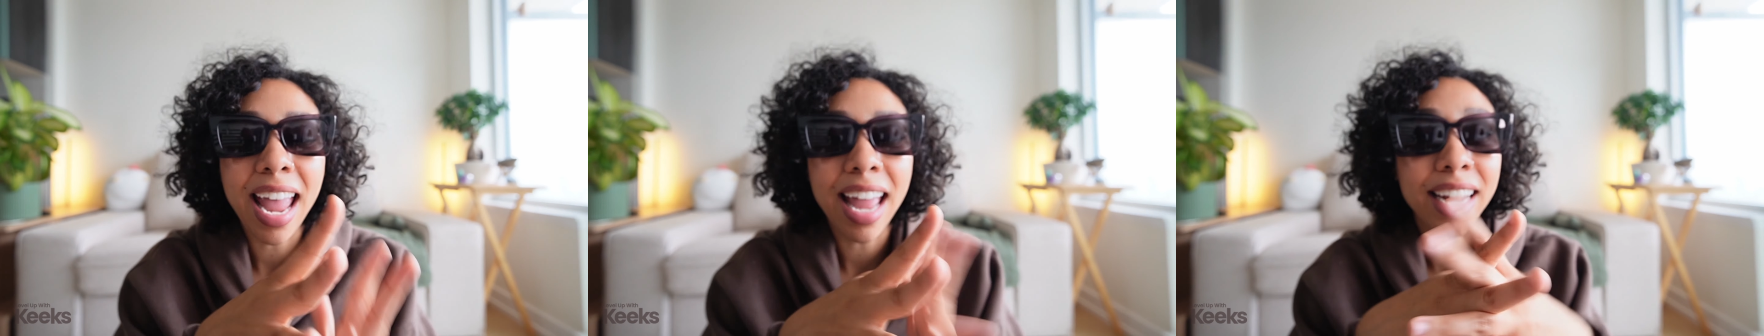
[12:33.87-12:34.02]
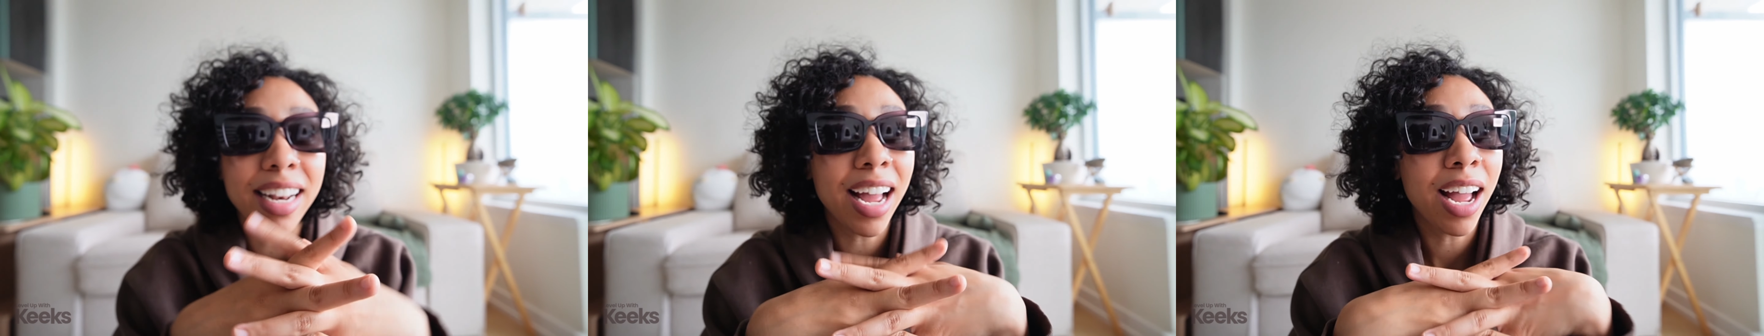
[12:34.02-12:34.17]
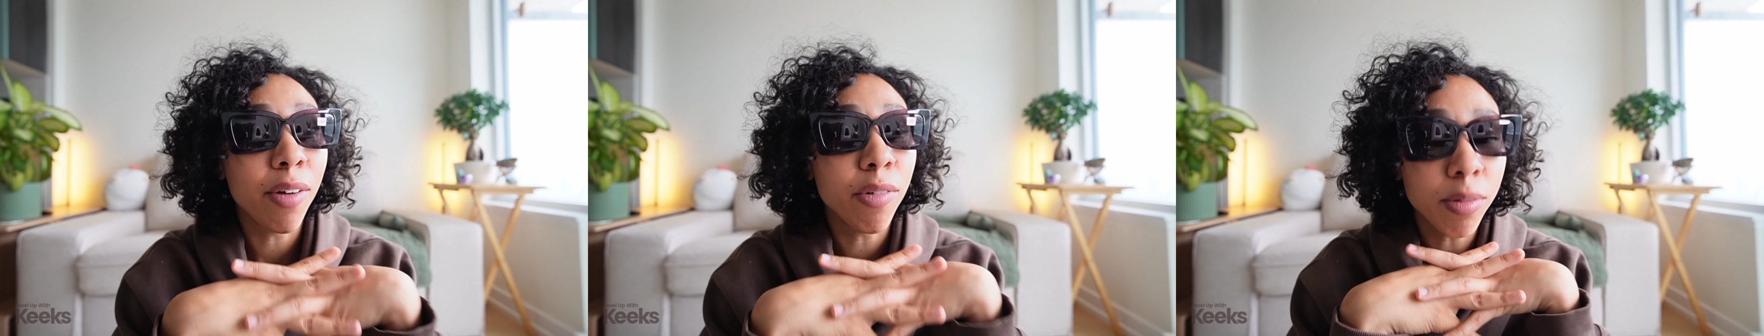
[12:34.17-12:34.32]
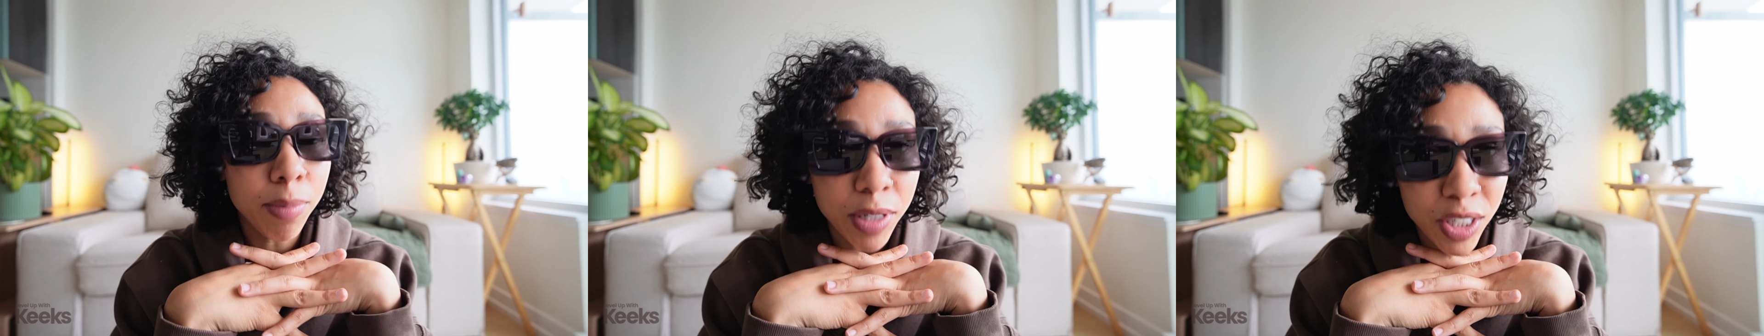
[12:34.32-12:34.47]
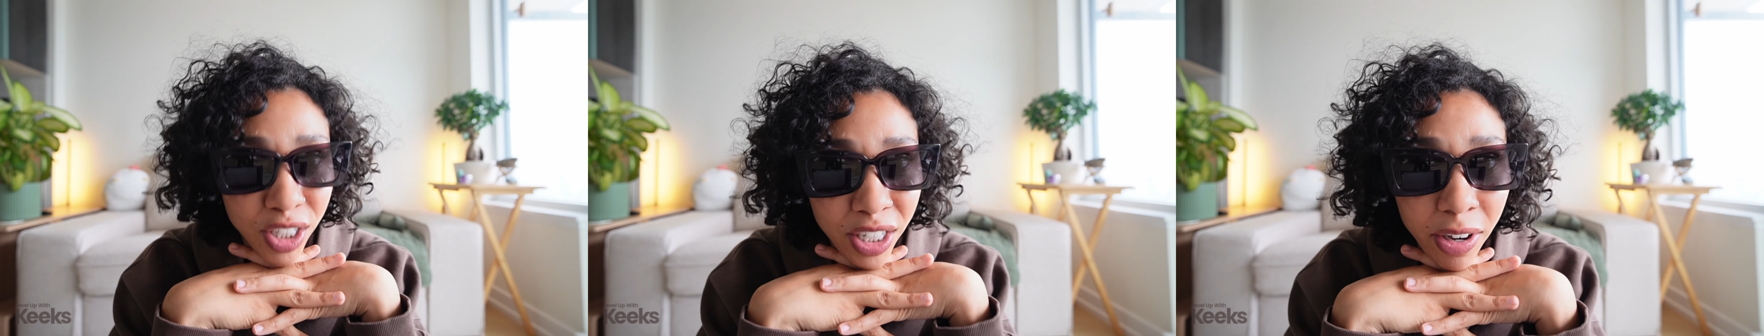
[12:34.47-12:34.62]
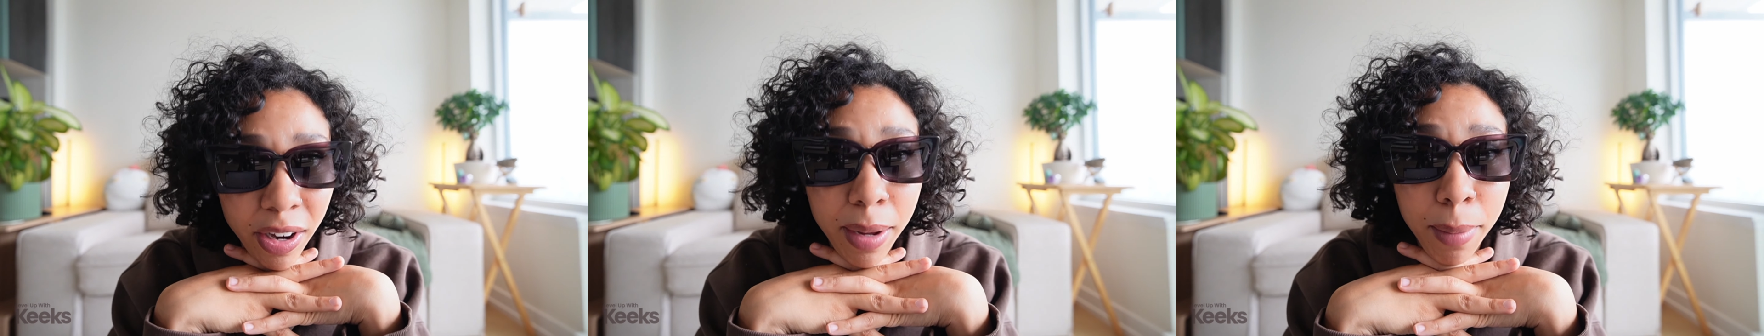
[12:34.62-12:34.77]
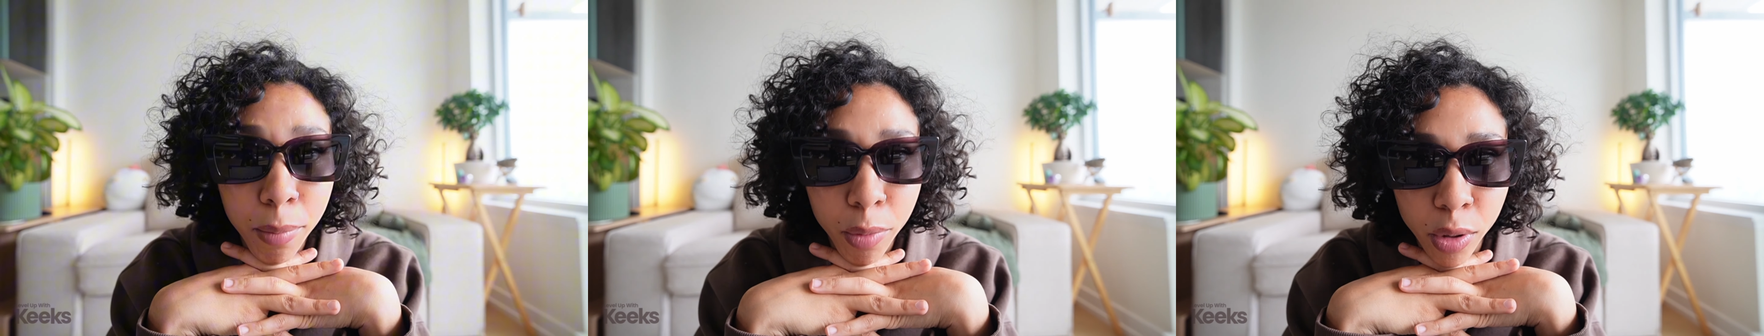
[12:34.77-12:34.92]
and I will be
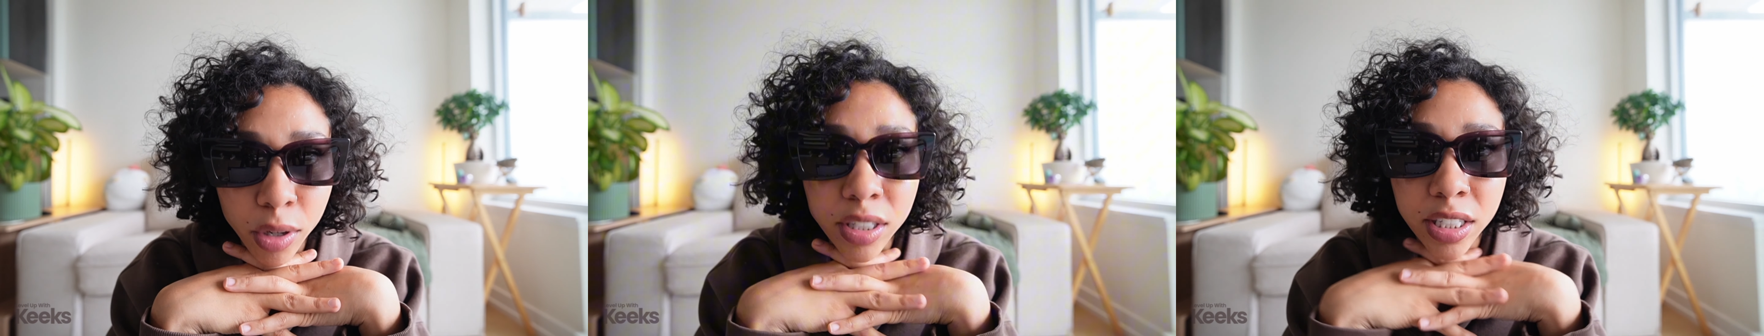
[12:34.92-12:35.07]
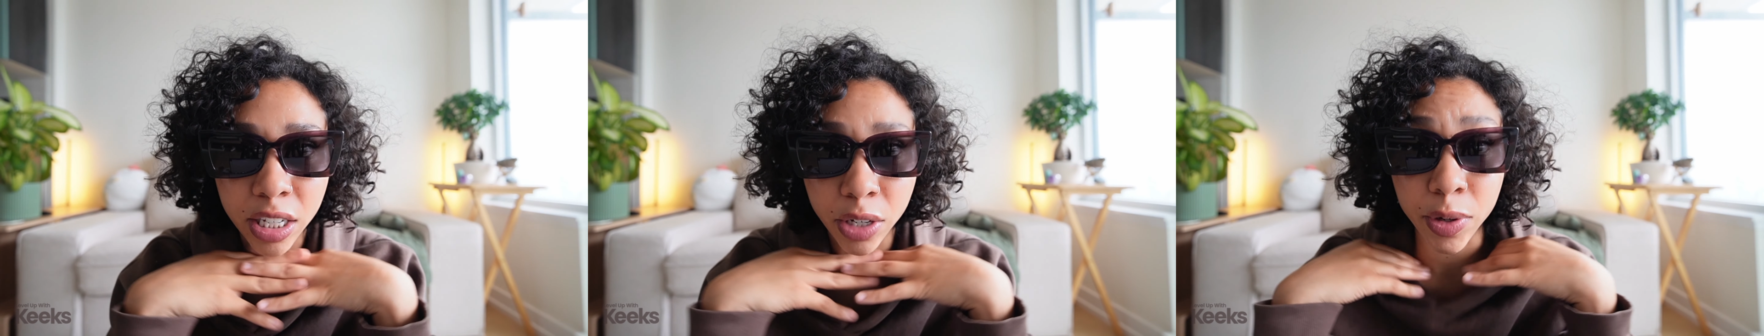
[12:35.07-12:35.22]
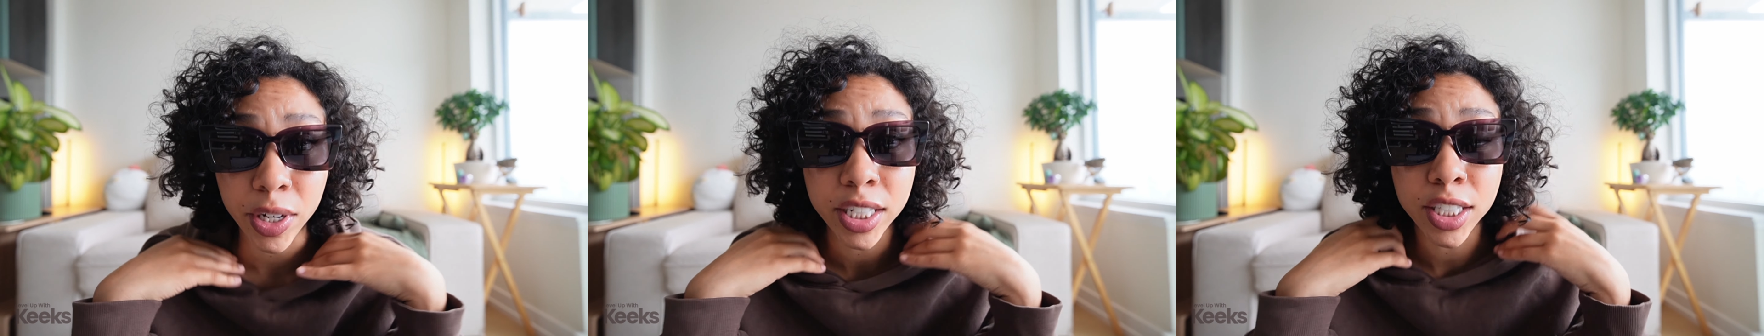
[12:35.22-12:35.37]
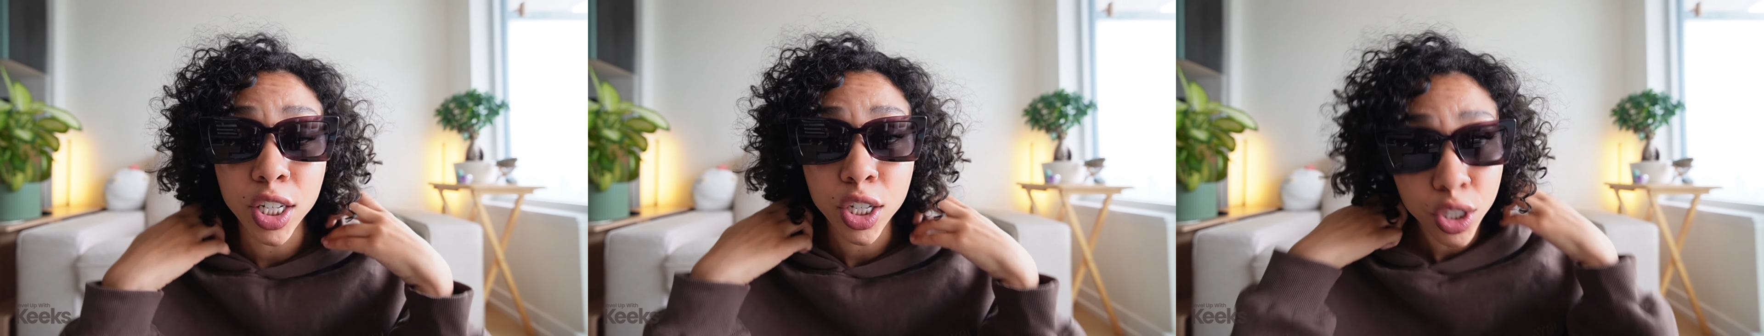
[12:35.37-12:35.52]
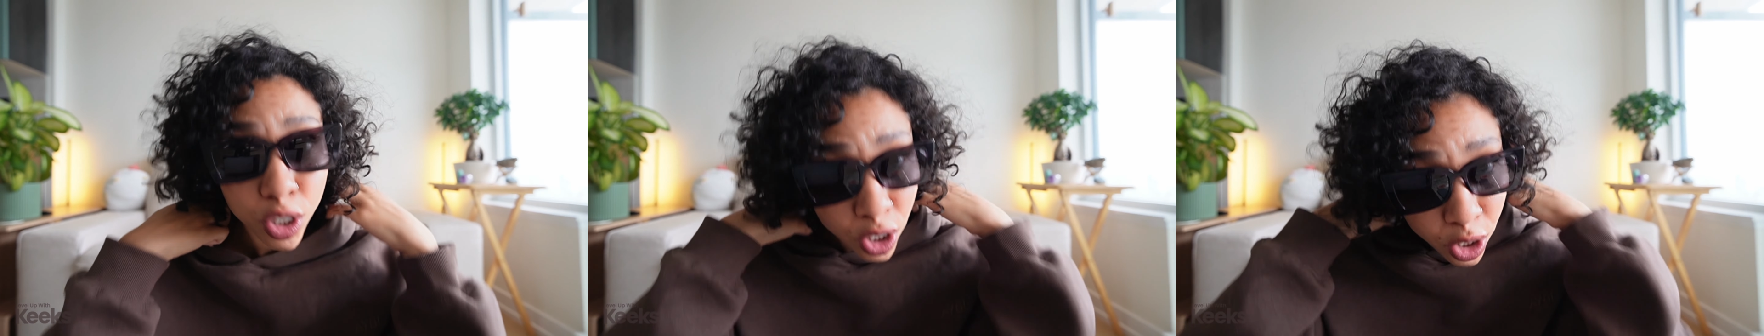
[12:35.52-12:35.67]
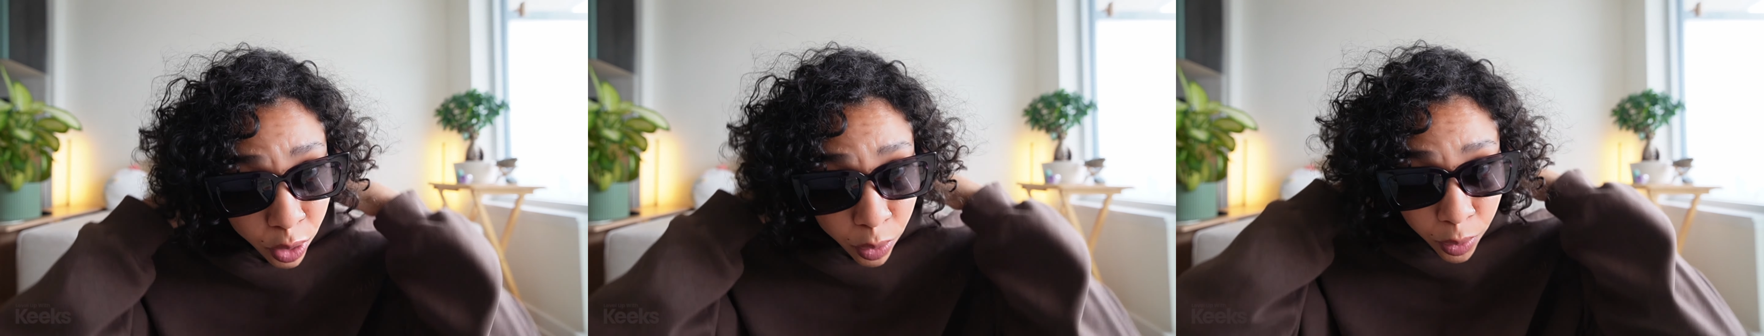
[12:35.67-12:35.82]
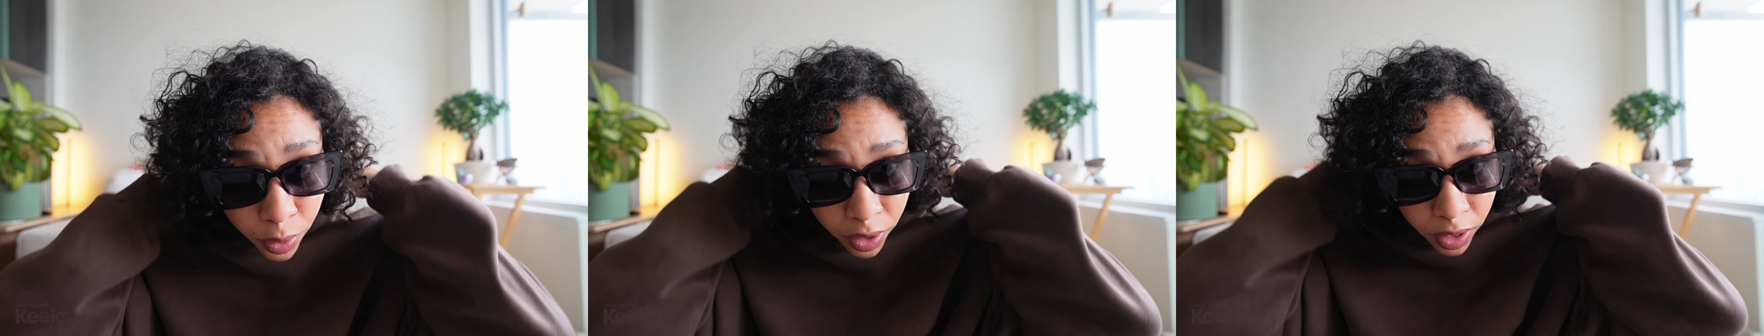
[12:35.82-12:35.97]
sharing more secrets
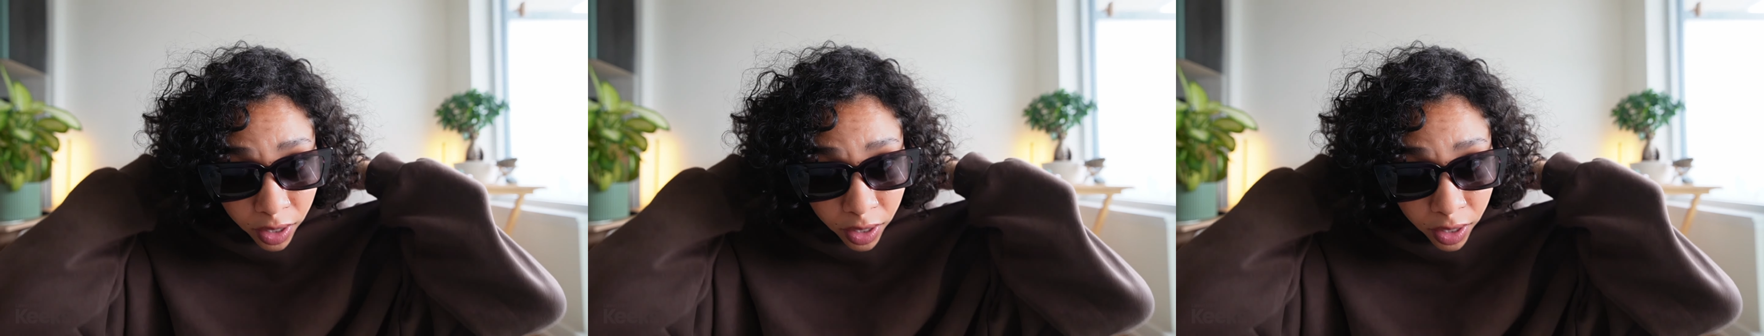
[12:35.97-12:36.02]
soon.